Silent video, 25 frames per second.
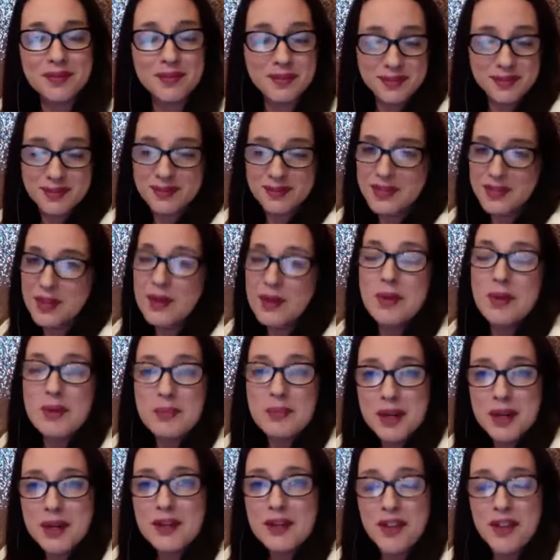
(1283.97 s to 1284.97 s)
It would be
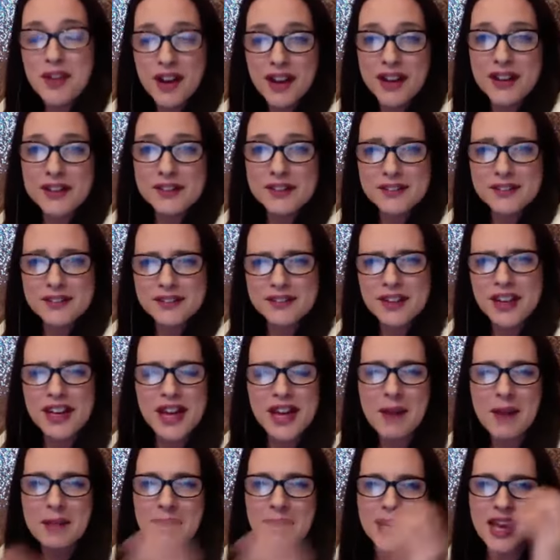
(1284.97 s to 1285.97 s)
great, right? How
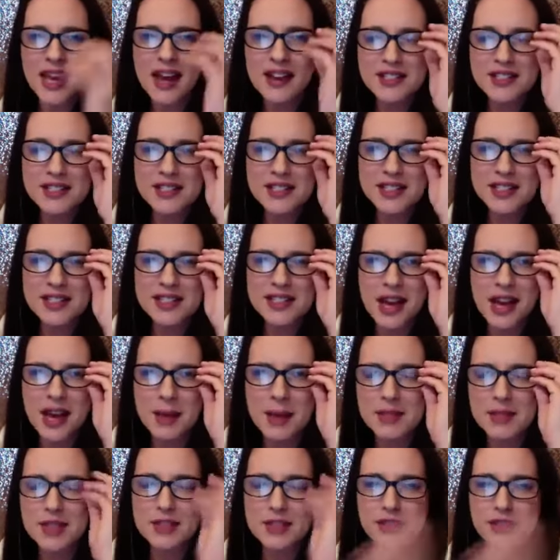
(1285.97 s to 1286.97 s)
many houses at a time
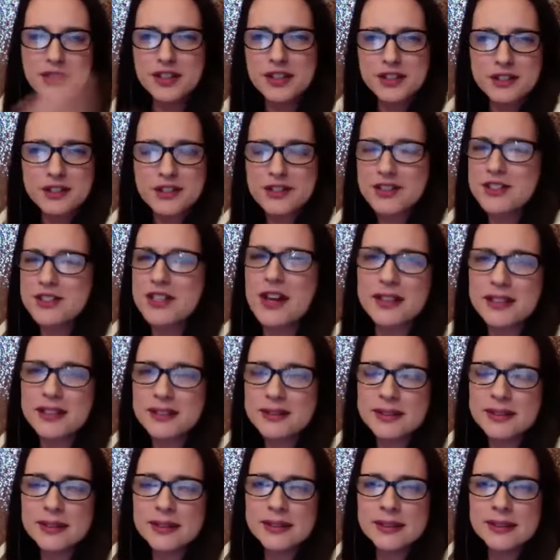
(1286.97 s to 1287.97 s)
is a realtor selling?
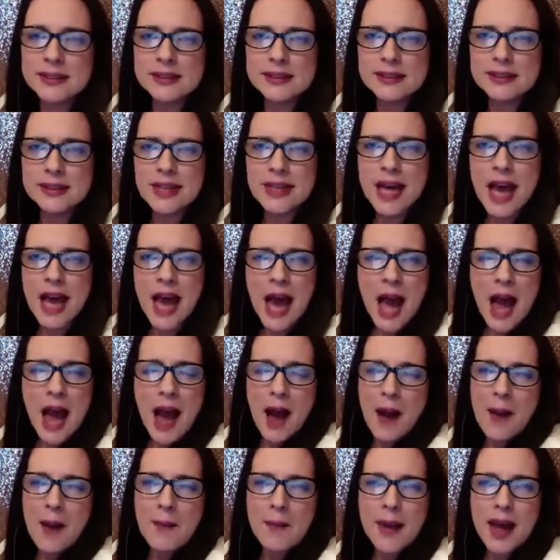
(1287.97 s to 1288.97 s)

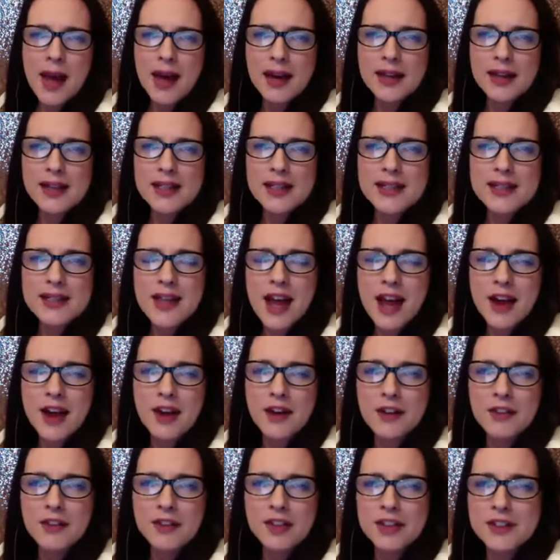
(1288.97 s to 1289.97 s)
How about an
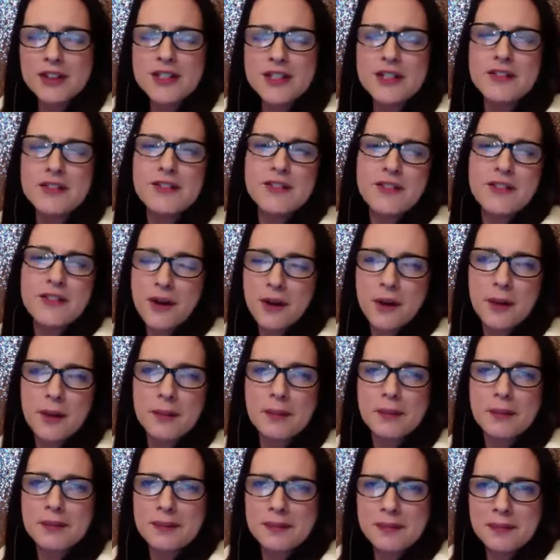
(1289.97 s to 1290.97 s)
entire realty
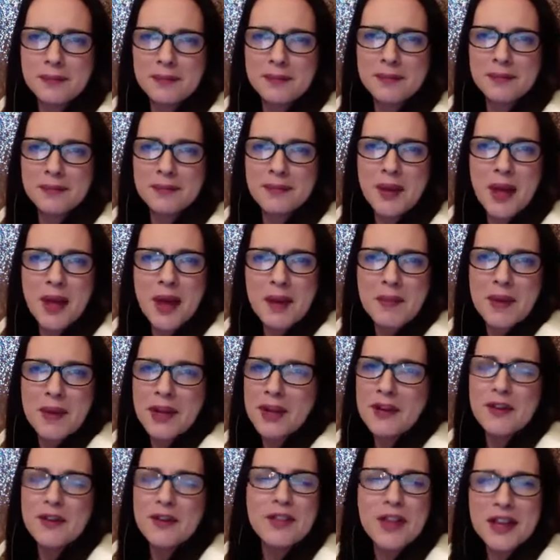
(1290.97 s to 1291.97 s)
firm? How
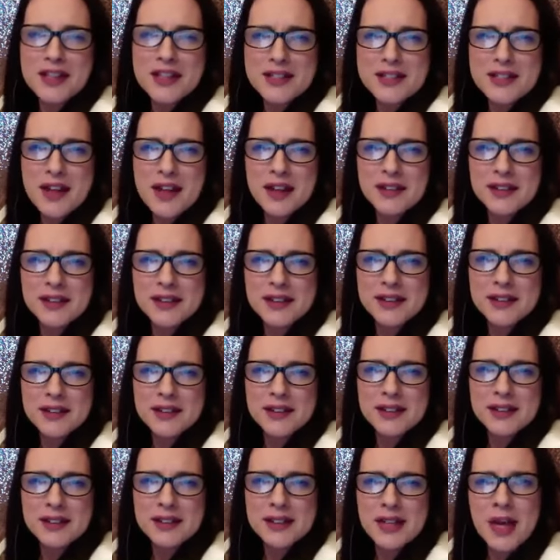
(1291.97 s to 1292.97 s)
many are they selling?
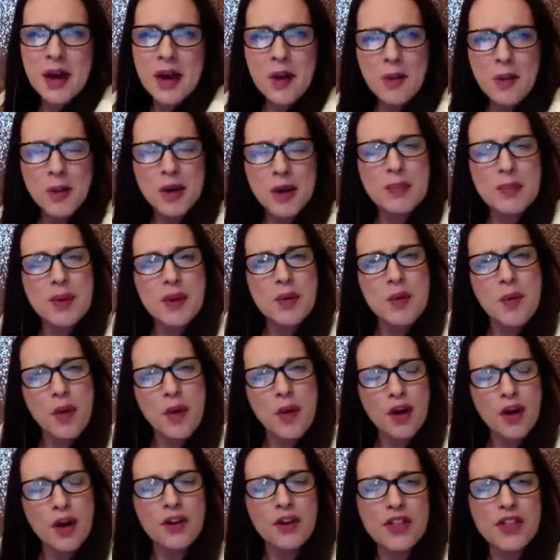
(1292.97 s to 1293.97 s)
Would it be
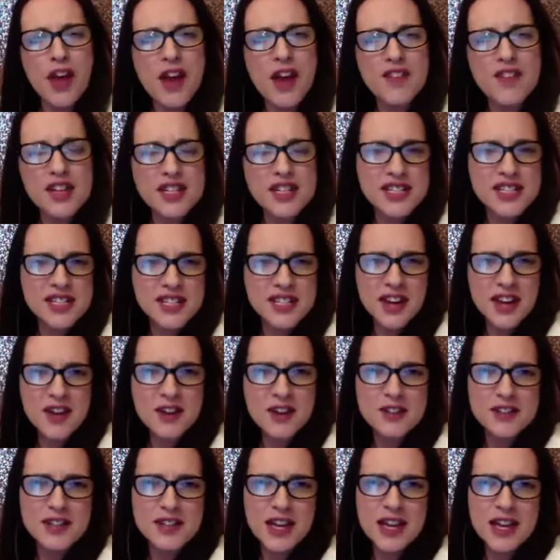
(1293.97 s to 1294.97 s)
worth having a
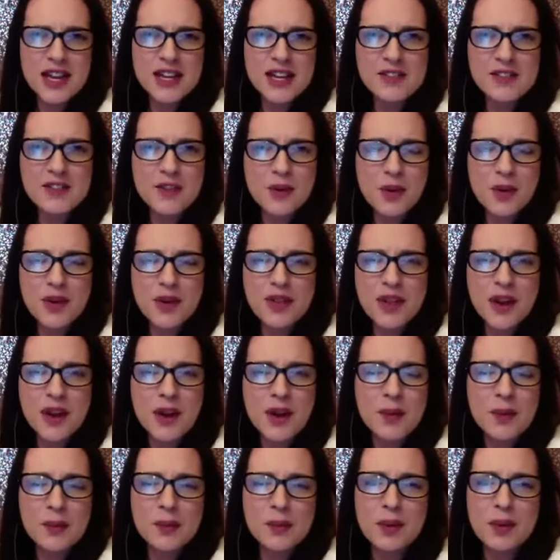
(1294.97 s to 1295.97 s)
sales aide for
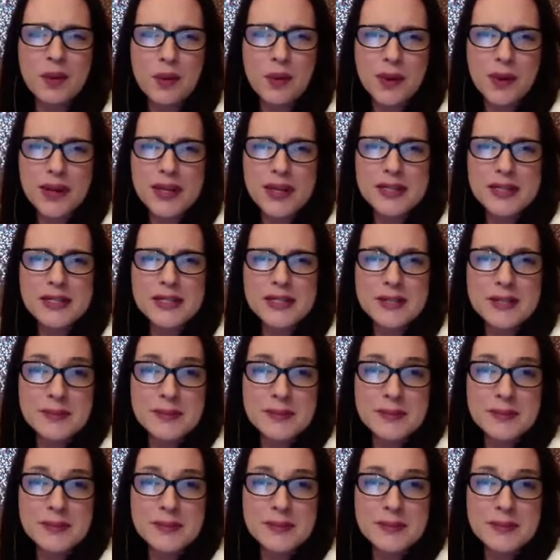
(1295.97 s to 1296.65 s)
their employees?